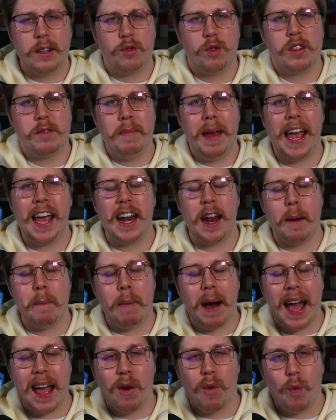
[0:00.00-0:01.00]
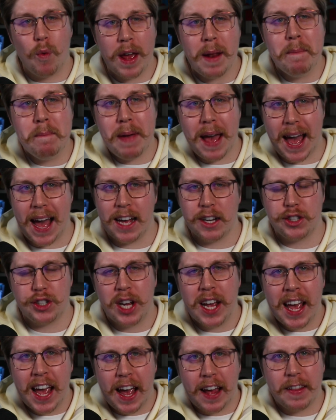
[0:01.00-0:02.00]
was made by Rinbash,
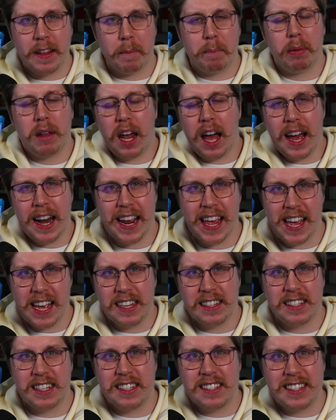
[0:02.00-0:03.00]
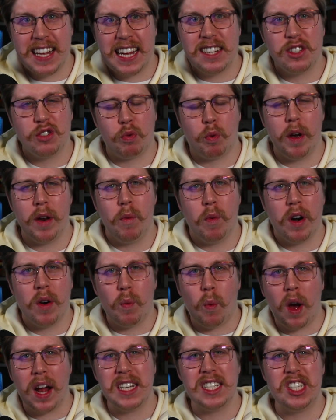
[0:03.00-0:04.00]
and the plot is that Squidward
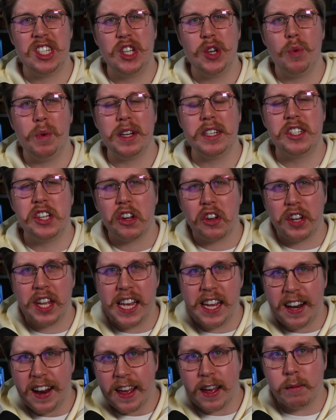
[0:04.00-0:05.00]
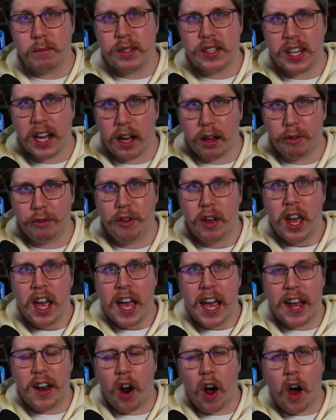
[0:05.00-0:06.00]
wants to delete himself
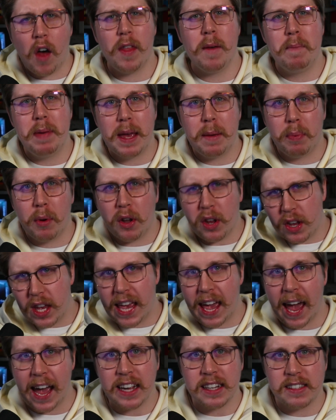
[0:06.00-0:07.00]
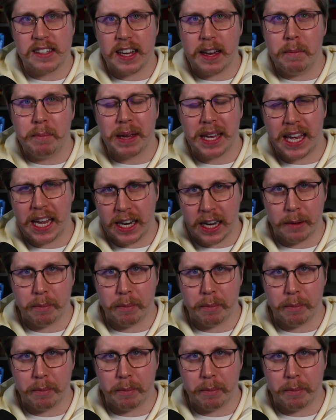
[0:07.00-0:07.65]
and all the people he hates in Bikini